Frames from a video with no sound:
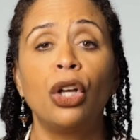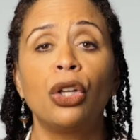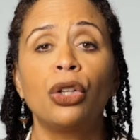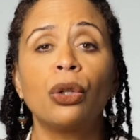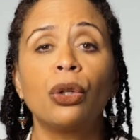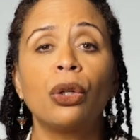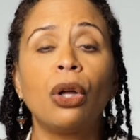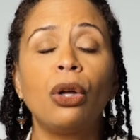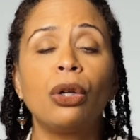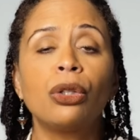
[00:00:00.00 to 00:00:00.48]

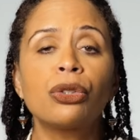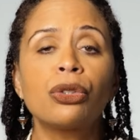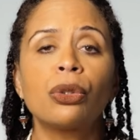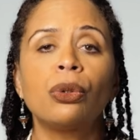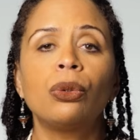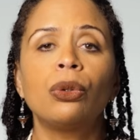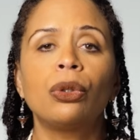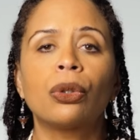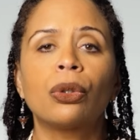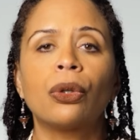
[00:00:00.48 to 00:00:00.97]
You'll
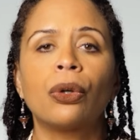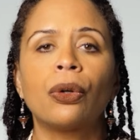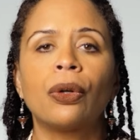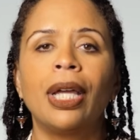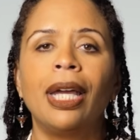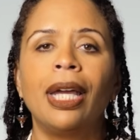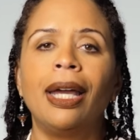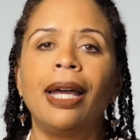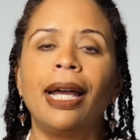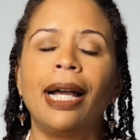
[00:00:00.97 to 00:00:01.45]
also
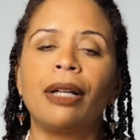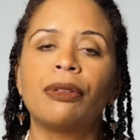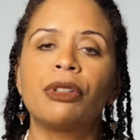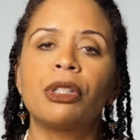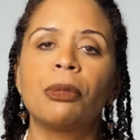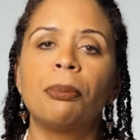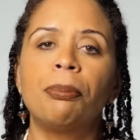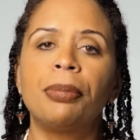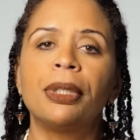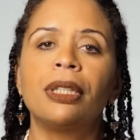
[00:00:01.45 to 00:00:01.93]
learn how
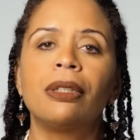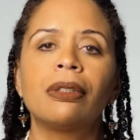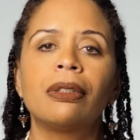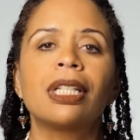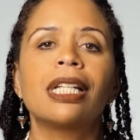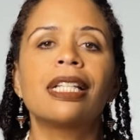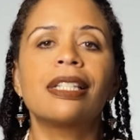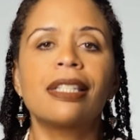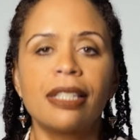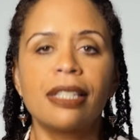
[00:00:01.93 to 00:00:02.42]
to
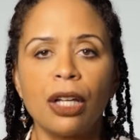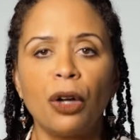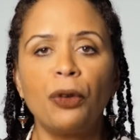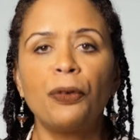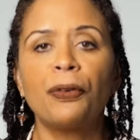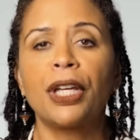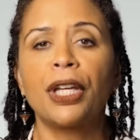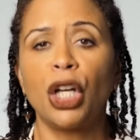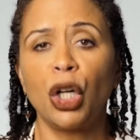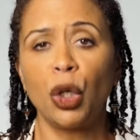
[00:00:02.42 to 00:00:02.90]
build a
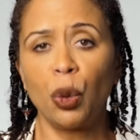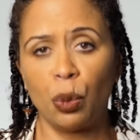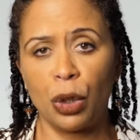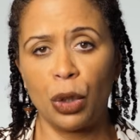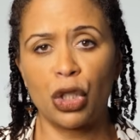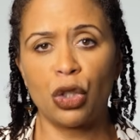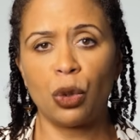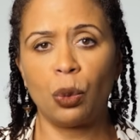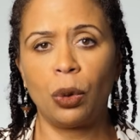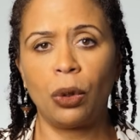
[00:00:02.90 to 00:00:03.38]
self-care
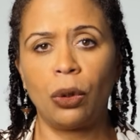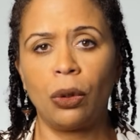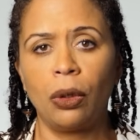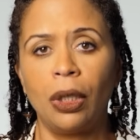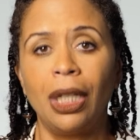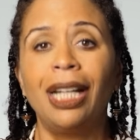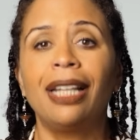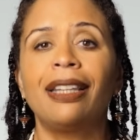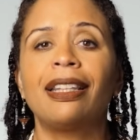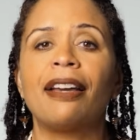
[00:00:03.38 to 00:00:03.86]

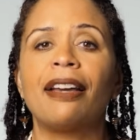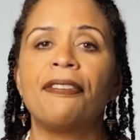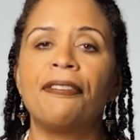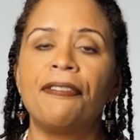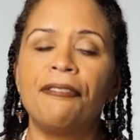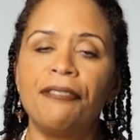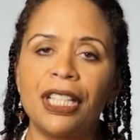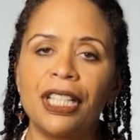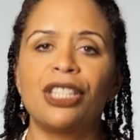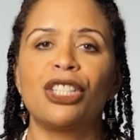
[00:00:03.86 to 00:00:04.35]
ritual that
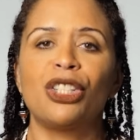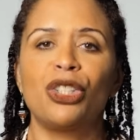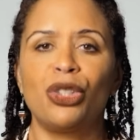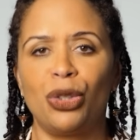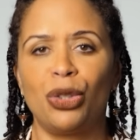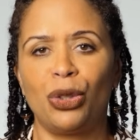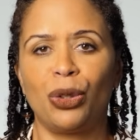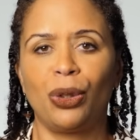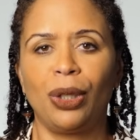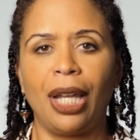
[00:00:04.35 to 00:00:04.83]
fits
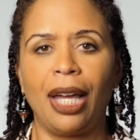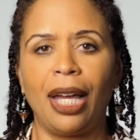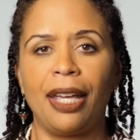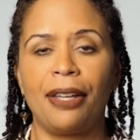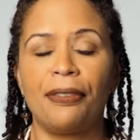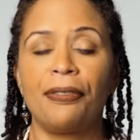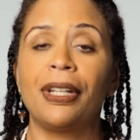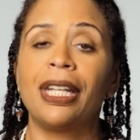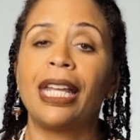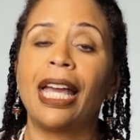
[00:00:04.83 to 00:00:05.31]
into your
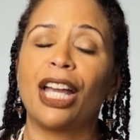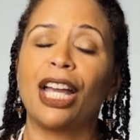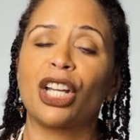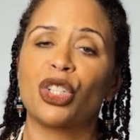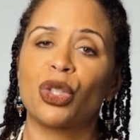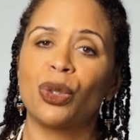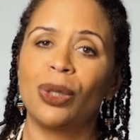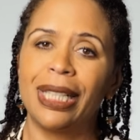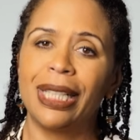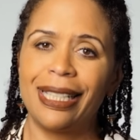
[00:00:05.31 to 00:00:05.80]
life and
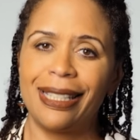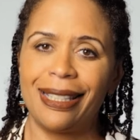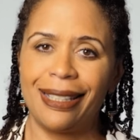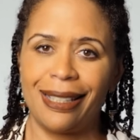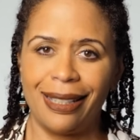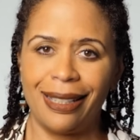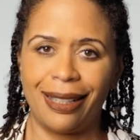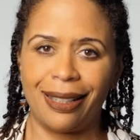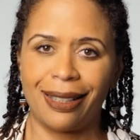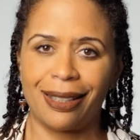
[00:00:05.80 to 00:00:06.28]
actually
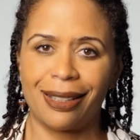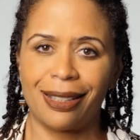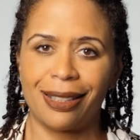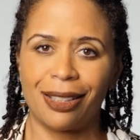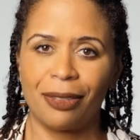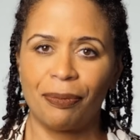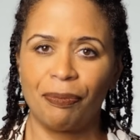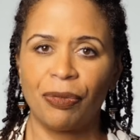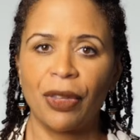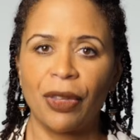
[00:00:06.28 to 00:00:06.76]

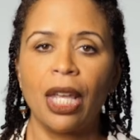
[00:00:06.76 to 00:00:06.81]
sticks.